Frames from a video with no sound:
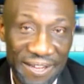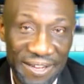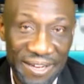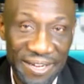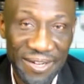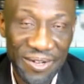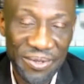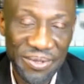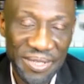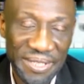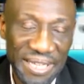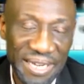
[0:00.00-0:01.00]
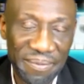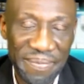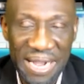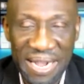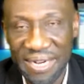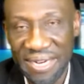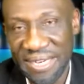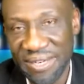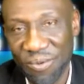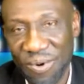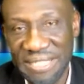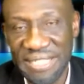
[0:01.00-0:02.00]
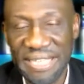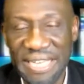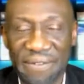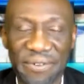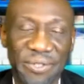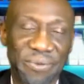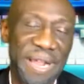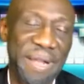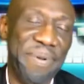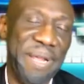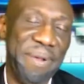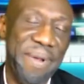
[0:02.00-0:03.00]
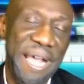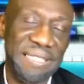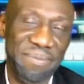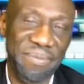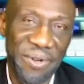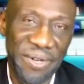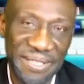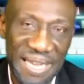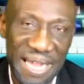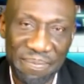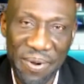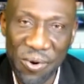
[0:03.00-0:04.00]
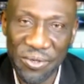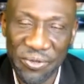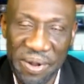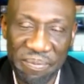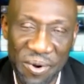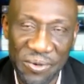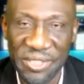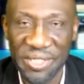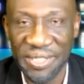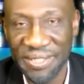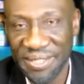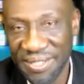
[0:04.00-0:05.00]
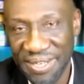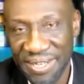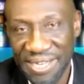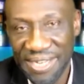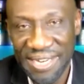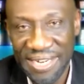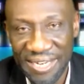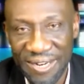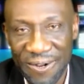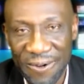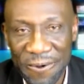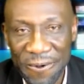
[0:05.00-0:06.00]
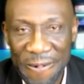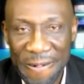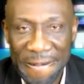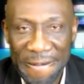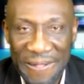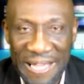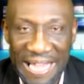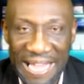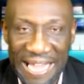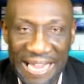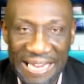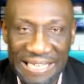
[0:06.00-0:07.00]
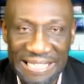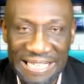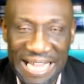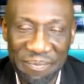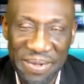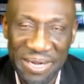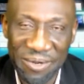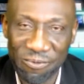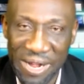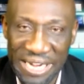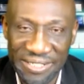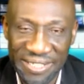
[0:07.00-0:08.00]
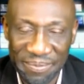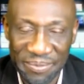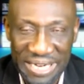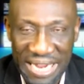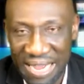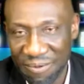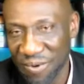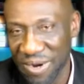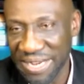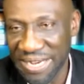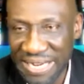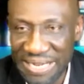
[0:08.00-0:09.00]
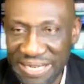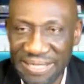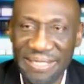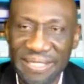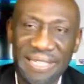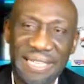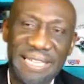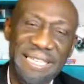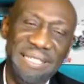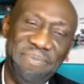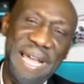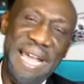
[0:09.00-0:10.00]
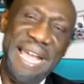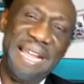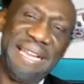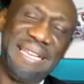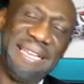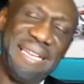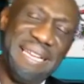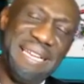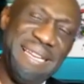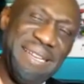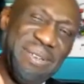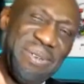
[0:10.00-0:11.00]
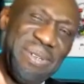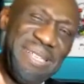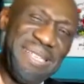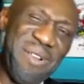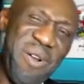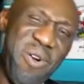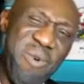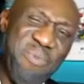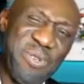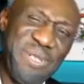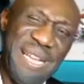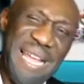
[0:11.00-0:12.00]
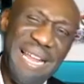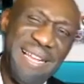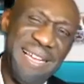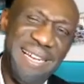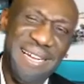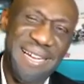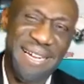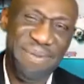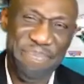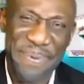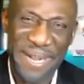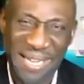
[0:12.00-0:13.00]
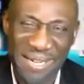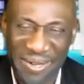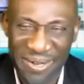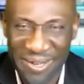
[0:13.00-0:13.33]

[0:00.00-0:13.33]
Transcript: You know, the thing about, you know, watching Kevin Durant play basketball, it's like poetry in motion, you know. And that mid-range jump shot, when he leans back, you know, it's almost like, butter.